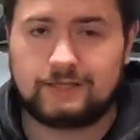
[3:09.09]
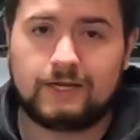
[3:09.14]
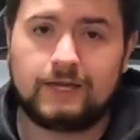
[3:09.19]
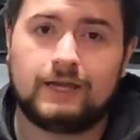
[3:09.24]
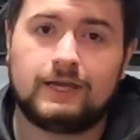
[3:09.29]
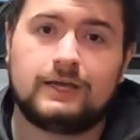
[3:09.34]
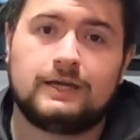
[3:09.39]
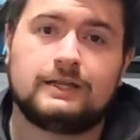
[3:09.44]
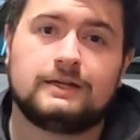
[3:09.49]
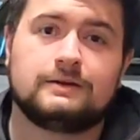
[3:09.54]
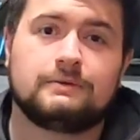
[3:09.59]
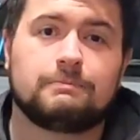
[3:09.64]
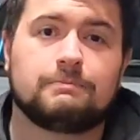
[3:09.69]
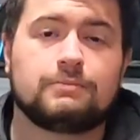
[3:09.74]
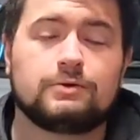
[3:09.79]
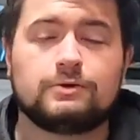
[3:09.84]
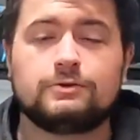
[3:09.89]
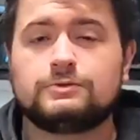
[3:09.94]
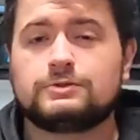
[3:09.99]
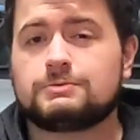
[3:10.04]
and
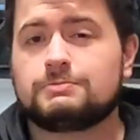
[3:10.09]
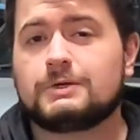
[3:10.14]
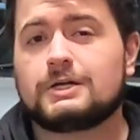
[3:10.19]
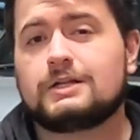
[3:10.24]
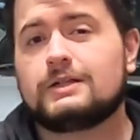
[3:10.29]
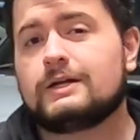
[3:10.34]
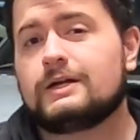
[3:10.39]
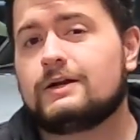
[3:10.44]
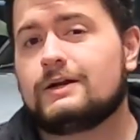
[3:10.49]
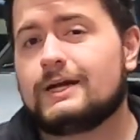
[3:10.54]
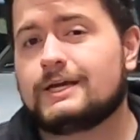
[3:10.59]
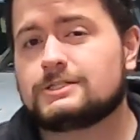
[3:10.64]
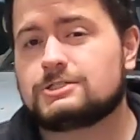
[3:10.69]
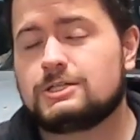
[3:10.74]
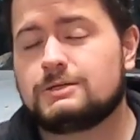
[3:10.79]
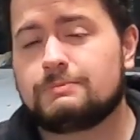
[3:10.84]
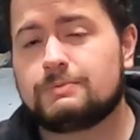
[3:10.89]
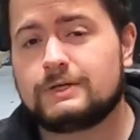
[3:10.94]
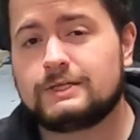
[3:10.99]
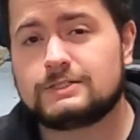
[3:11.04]
Bruce McLaren
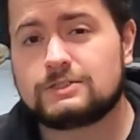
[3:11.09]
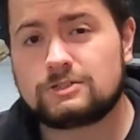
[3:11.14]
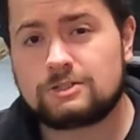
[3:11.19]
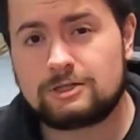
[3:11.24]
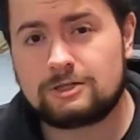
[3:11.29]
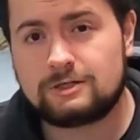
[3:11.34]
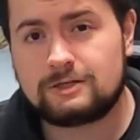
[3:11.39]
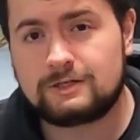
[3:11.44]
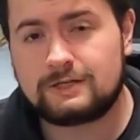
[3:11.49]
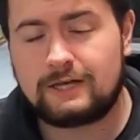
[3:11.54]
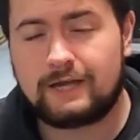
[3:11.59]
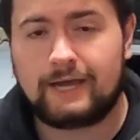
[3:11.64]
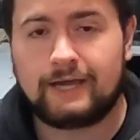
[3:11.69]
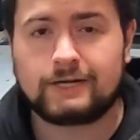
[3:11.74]
actually placed third,